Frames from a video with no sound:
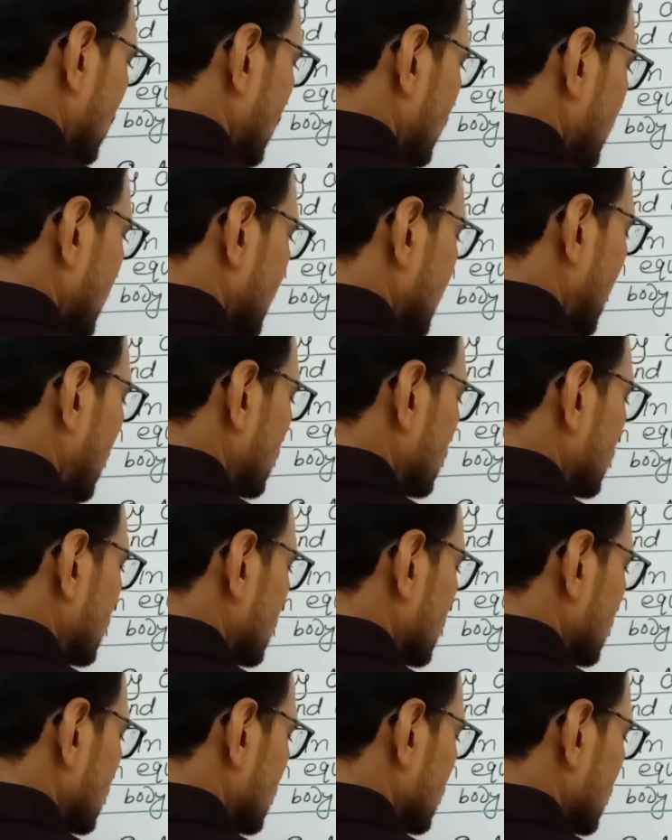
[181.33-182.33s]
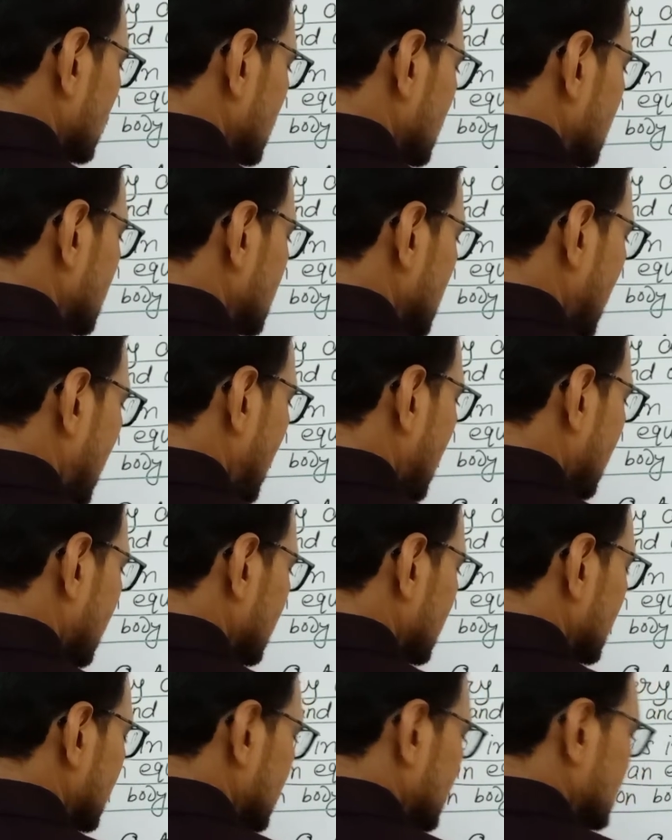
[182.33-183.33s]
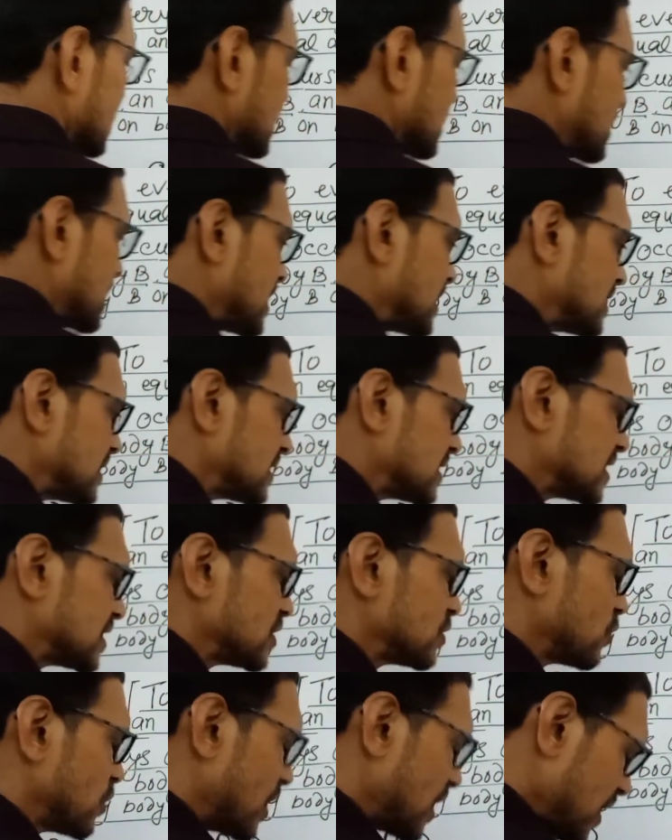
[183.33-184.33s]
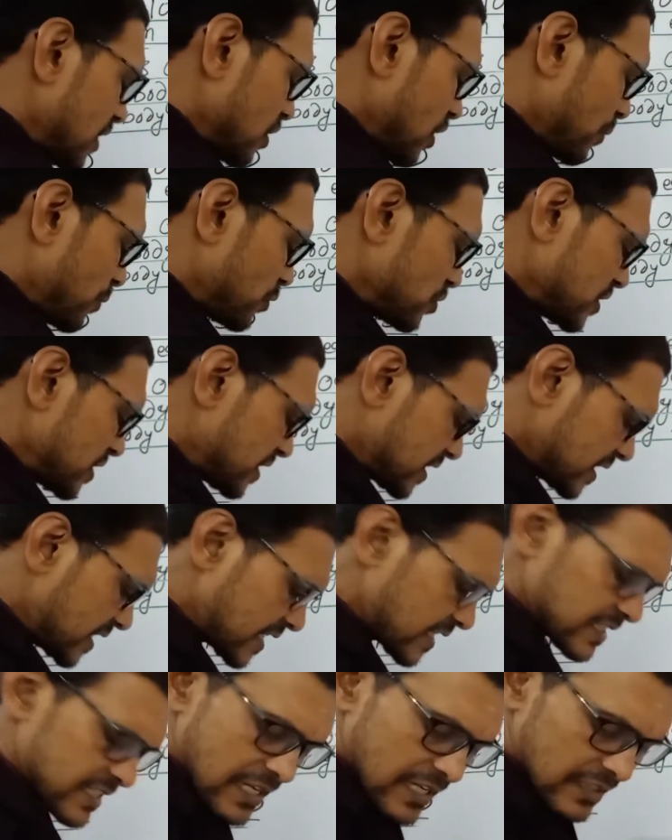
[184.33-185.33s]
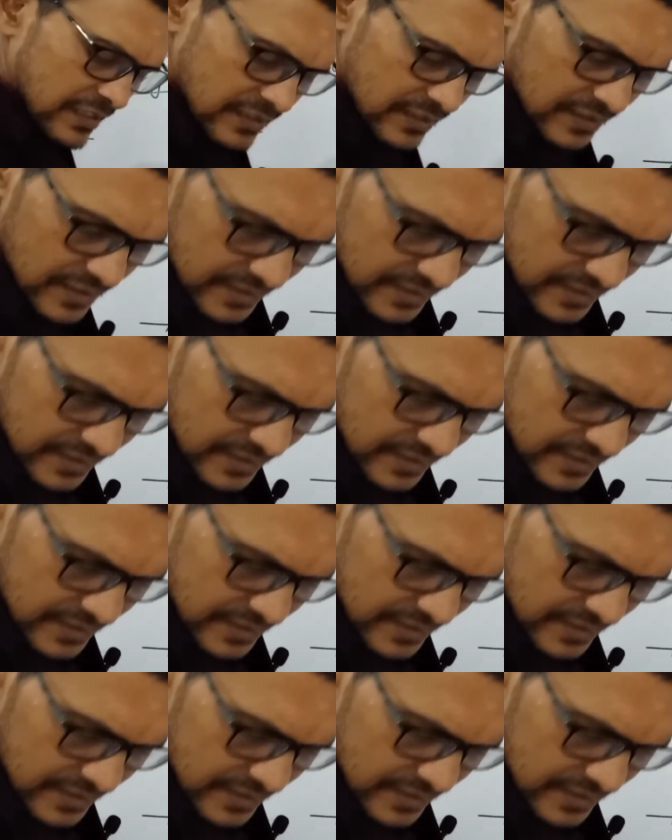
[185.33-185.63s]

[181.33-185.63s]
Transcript: on the ground. So this is R. Then equal and opposite reaction